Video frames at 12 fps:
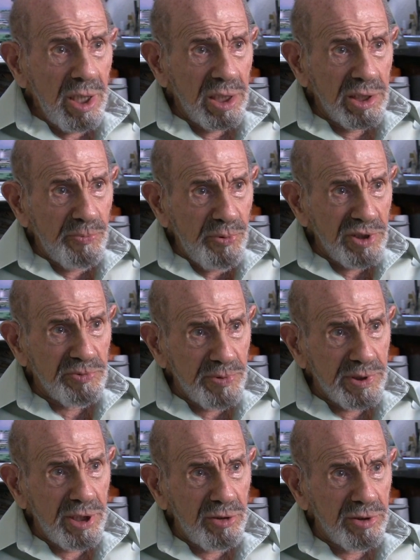and the
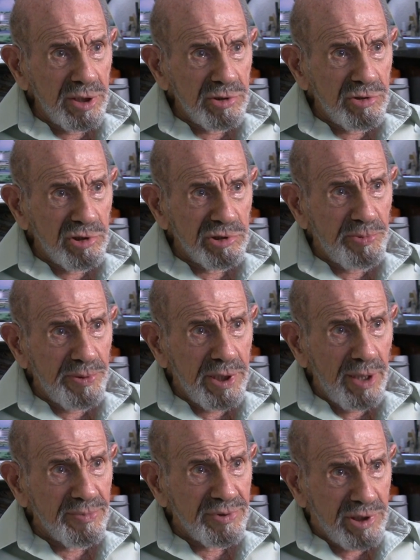Presbyterian Church
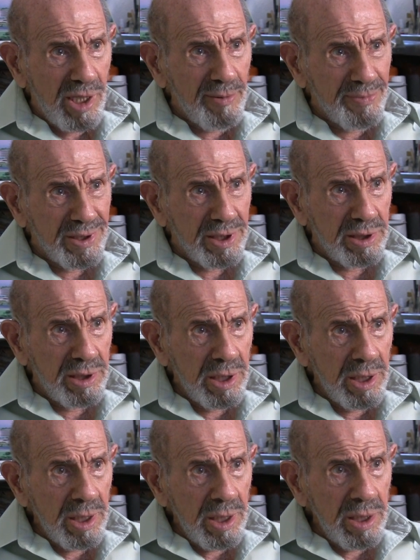becomes dominant
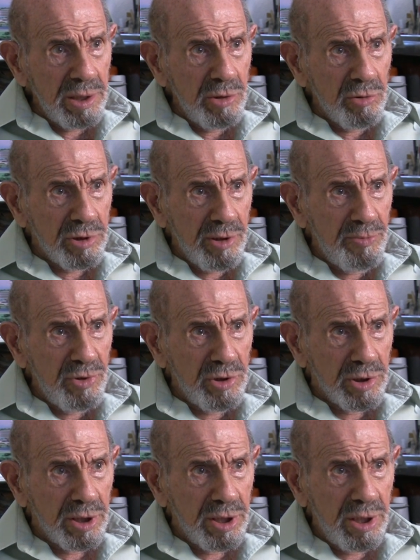in your
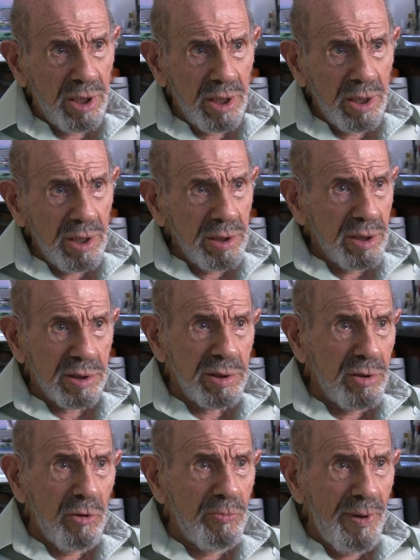community, there's
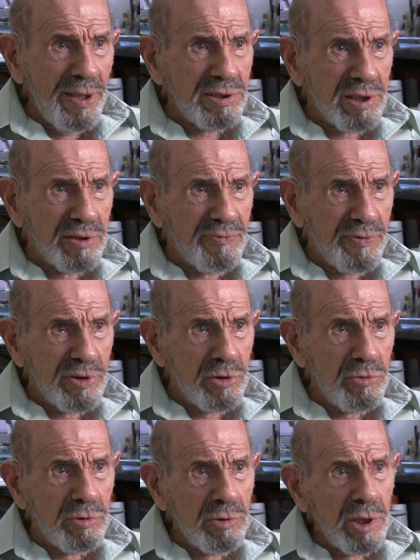no basis for
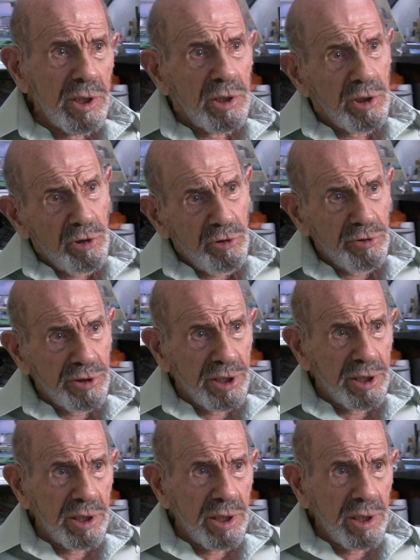you
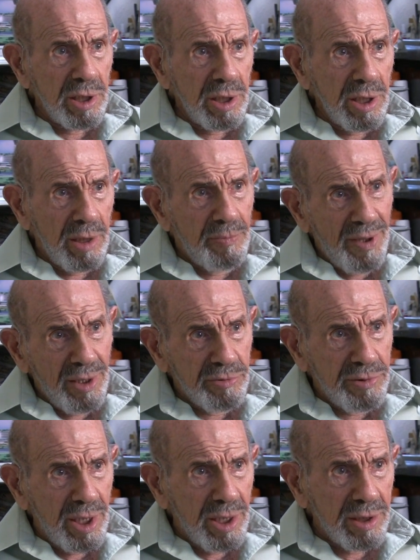learning
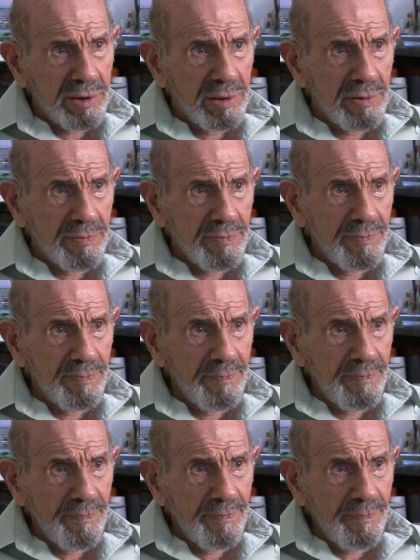about that
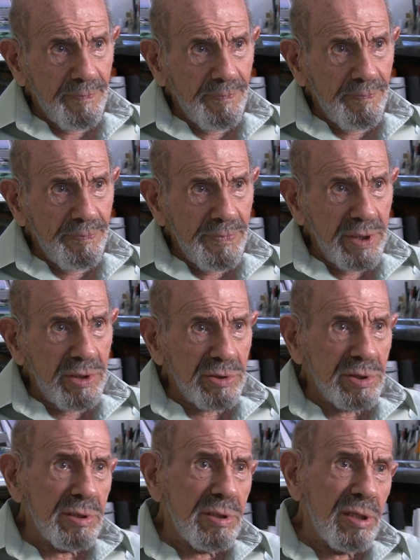
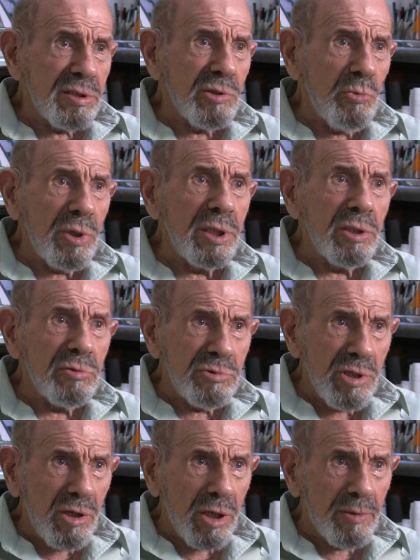because it takes away your
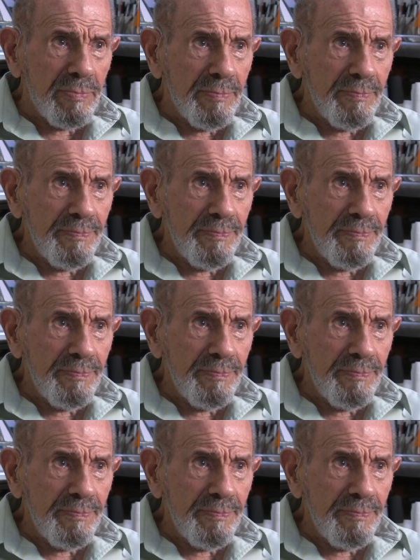job.